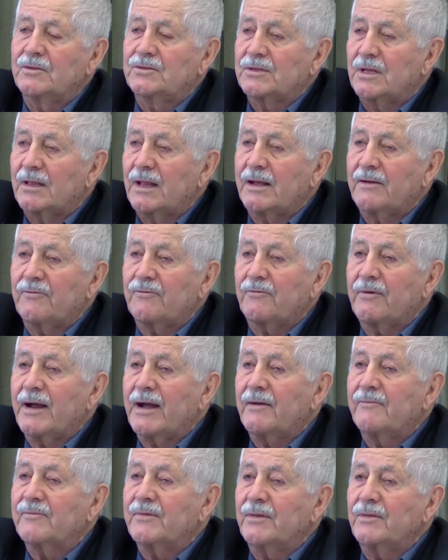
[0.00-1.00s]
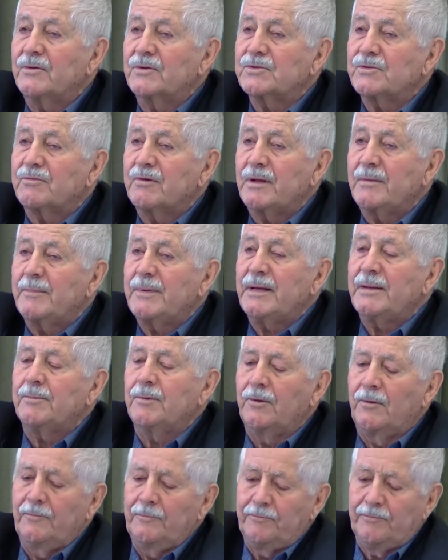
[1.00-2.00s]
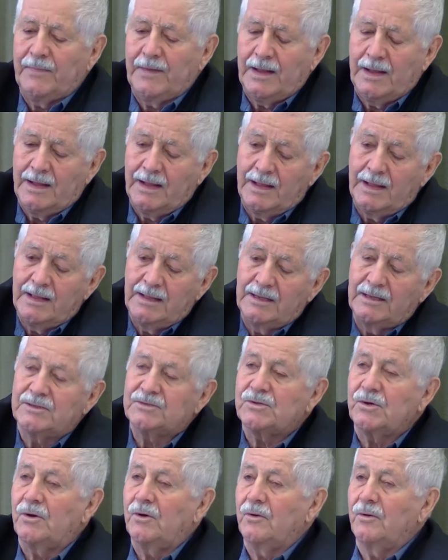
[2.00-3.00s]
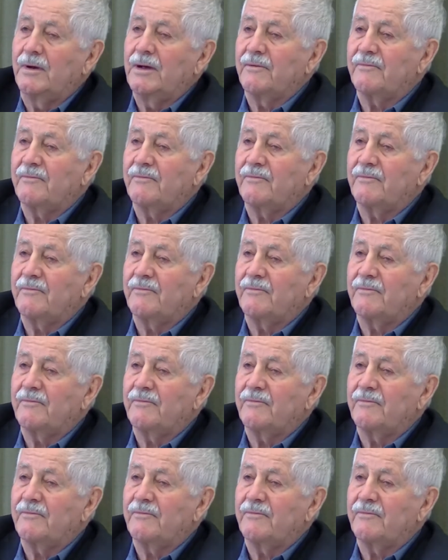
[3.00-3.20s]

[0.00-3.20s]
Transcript: There's a life raft and there's three people. So